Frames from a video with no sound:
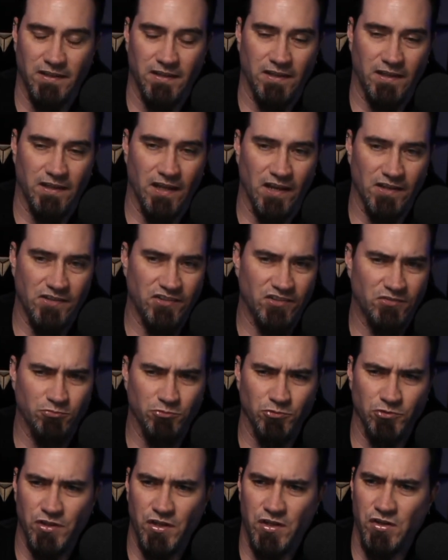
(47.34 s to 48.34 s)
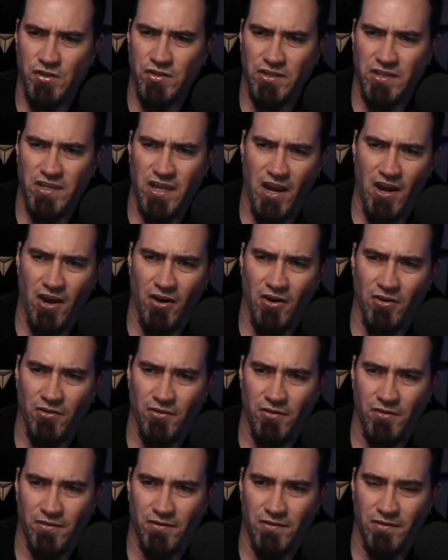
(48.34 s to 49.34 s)
I just really couldn't care.
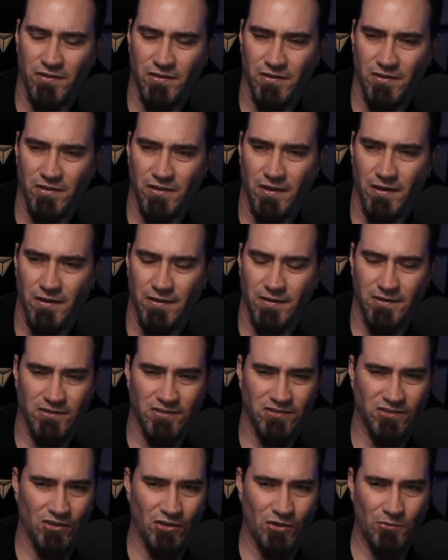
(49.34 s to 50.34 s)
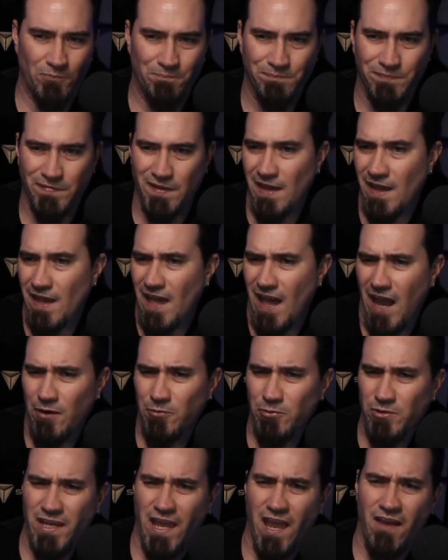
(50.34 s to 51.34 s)
So I
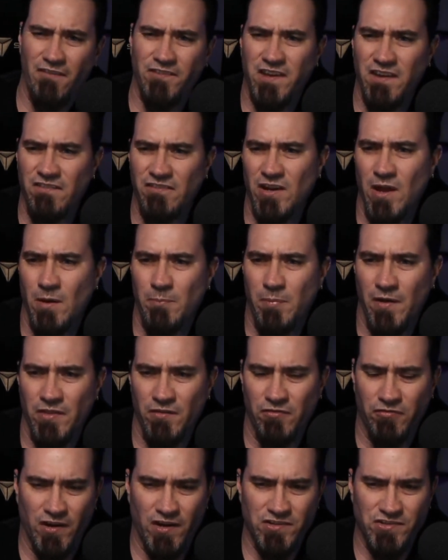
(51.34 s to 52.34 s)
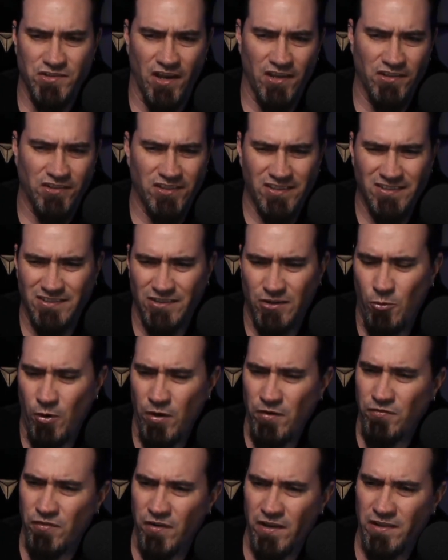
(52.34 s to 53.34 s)
really have given up on the franchise, and
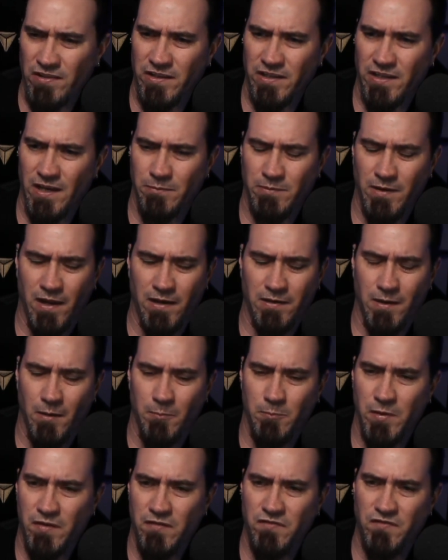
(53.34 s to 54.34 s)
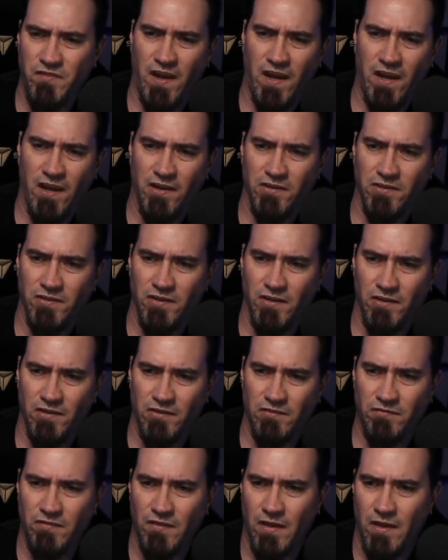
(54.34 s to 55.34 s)
quite frankly, I'm not a big fan
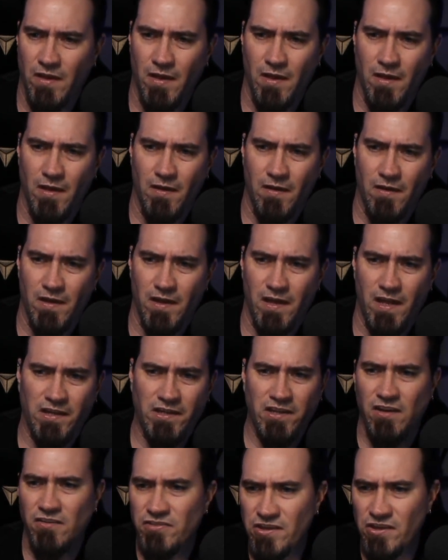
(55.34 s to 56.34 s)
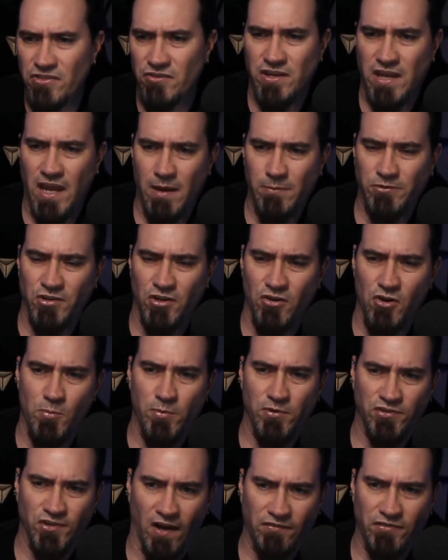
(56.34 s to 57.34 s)
of any of the other games that
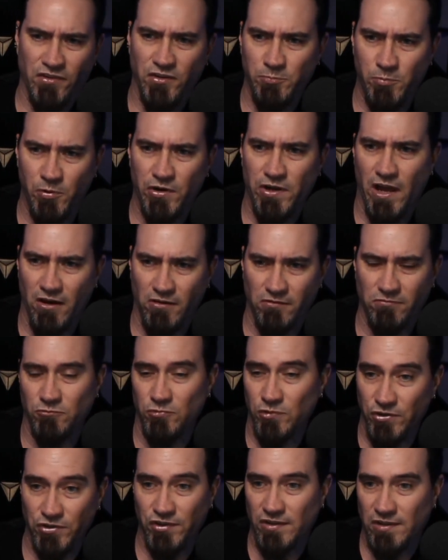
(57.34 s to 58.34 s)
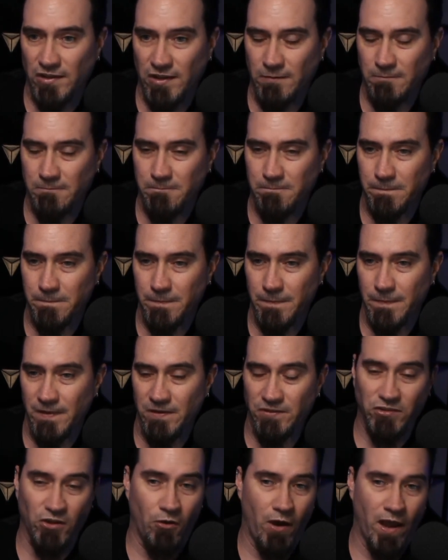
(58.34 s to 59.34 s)
Ubisoft has put out recently.
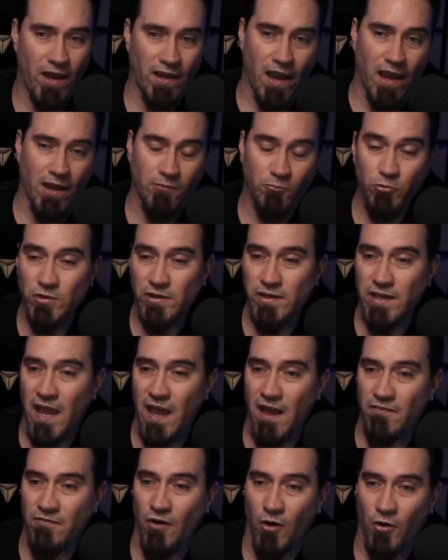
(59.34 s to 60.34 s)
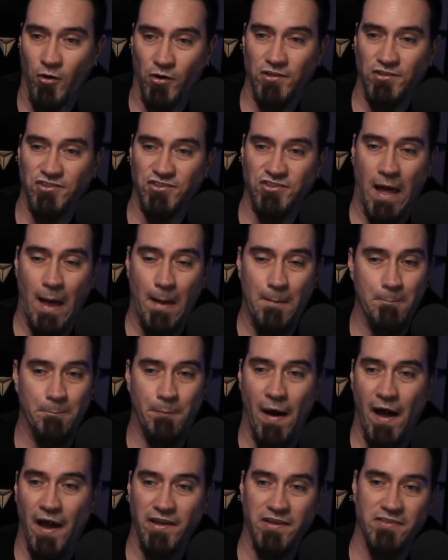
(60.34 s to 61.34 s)
So I really have already stopped
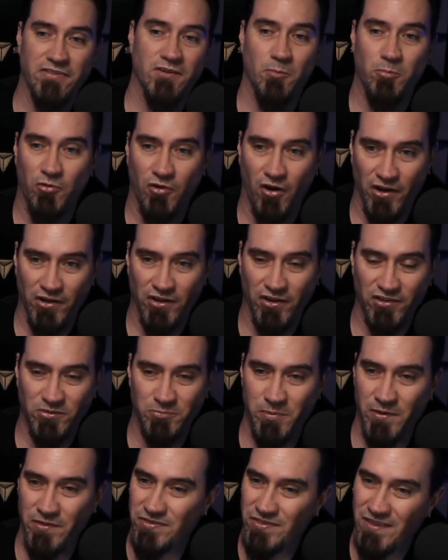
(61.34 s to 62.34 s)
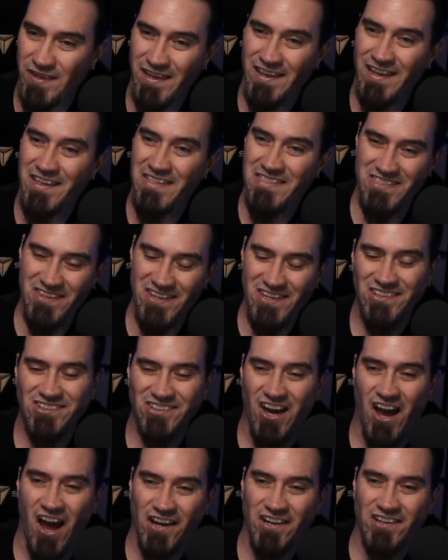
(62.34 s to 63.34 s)
buying their products, but this
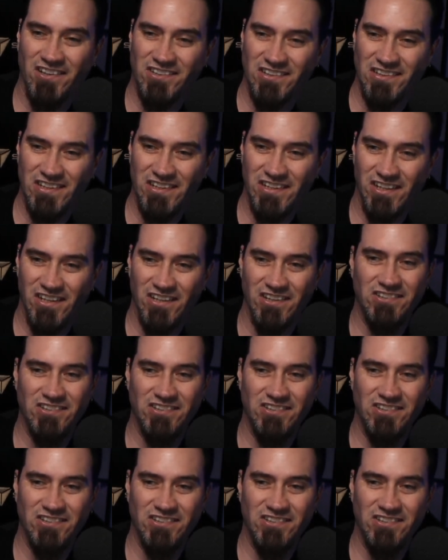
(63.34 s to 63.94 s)
honestly is